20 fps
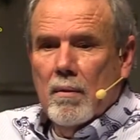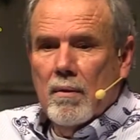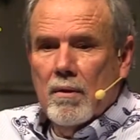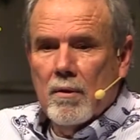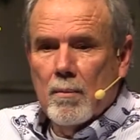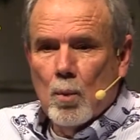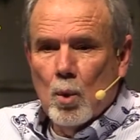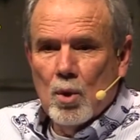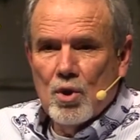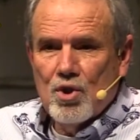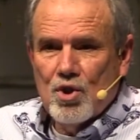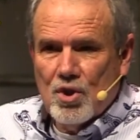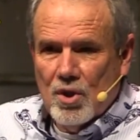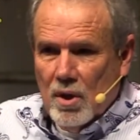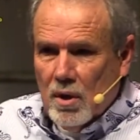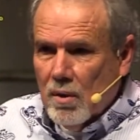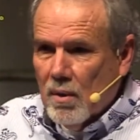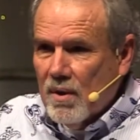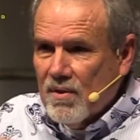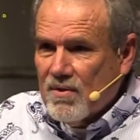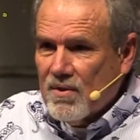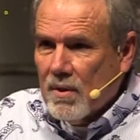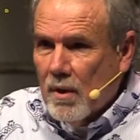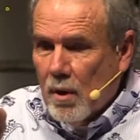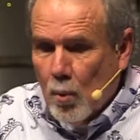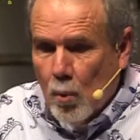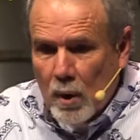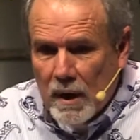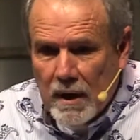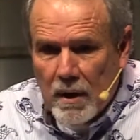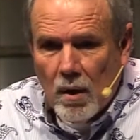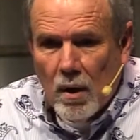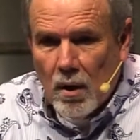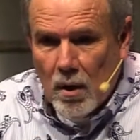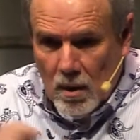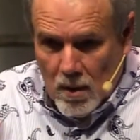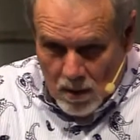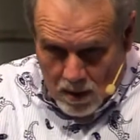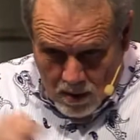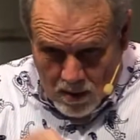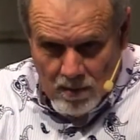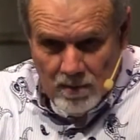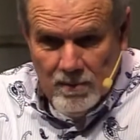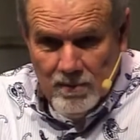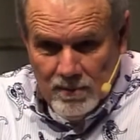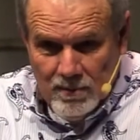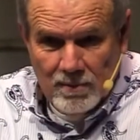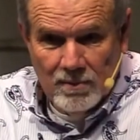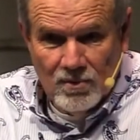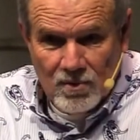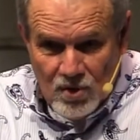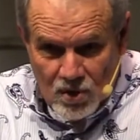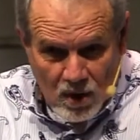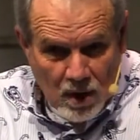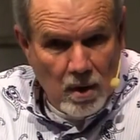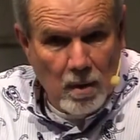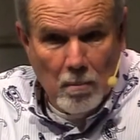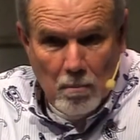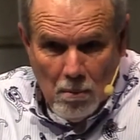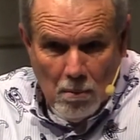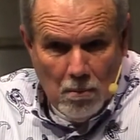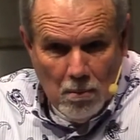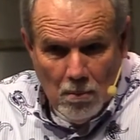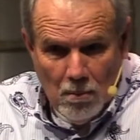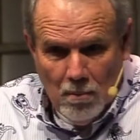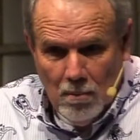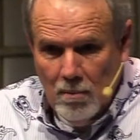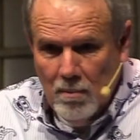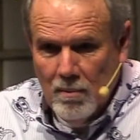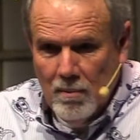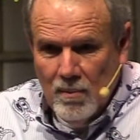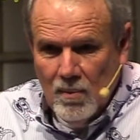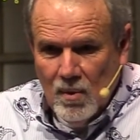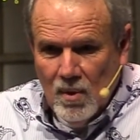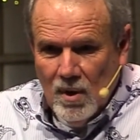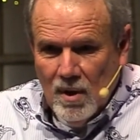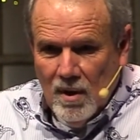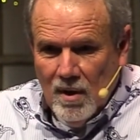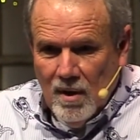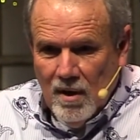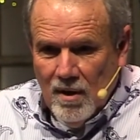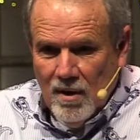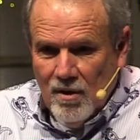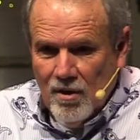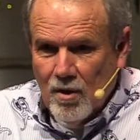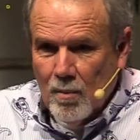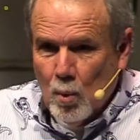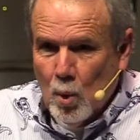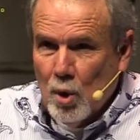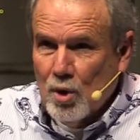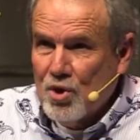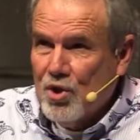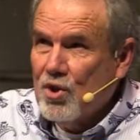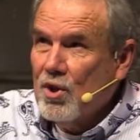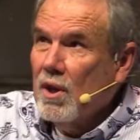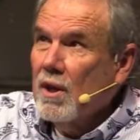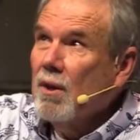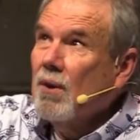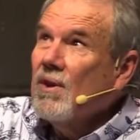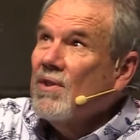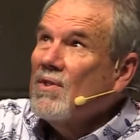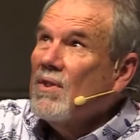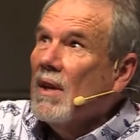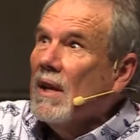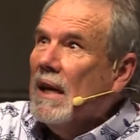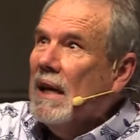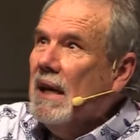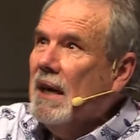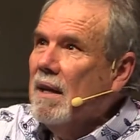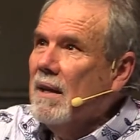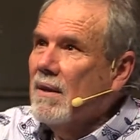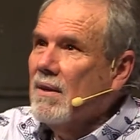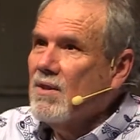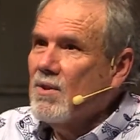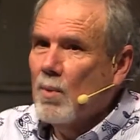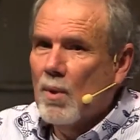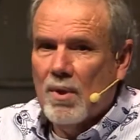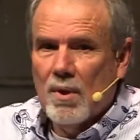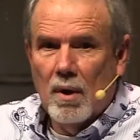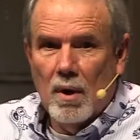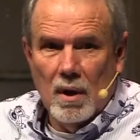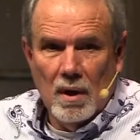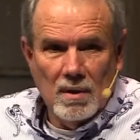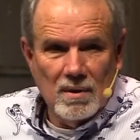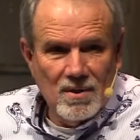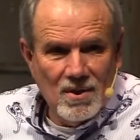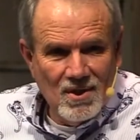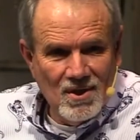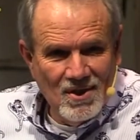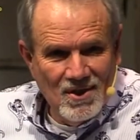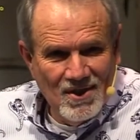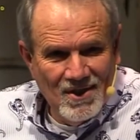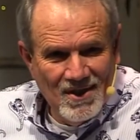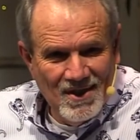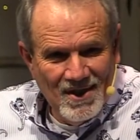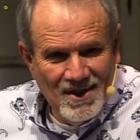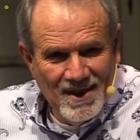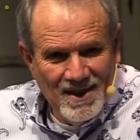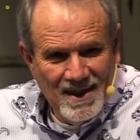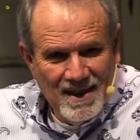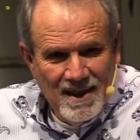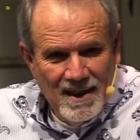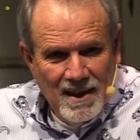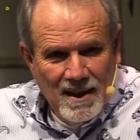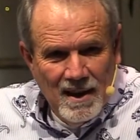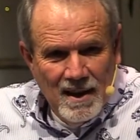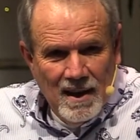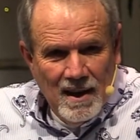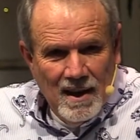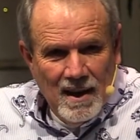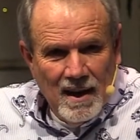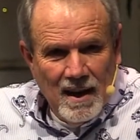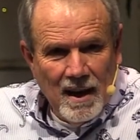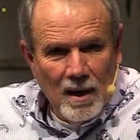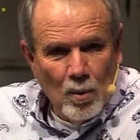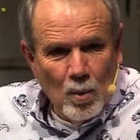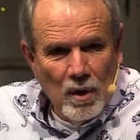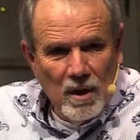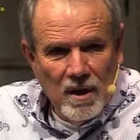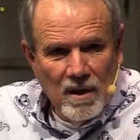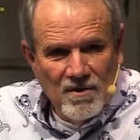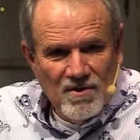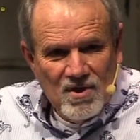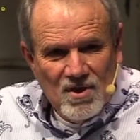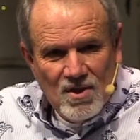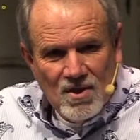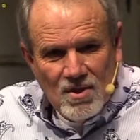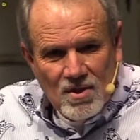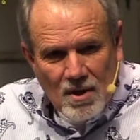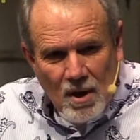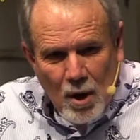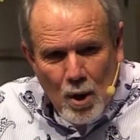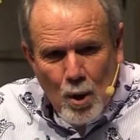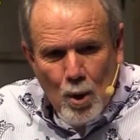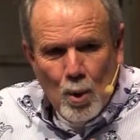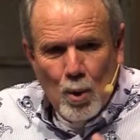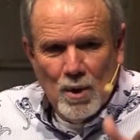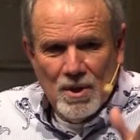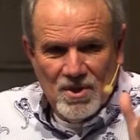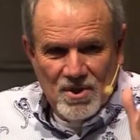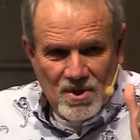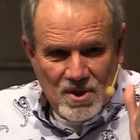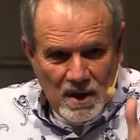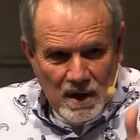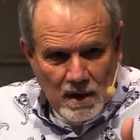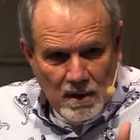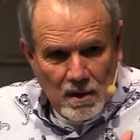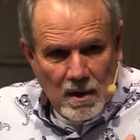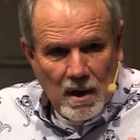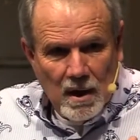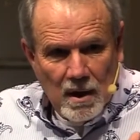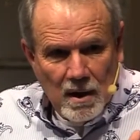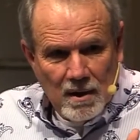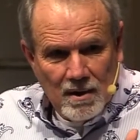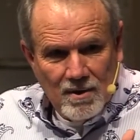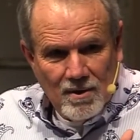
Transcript: the more generous that we are, Tim, the more generous that He is with us. And we have so seen that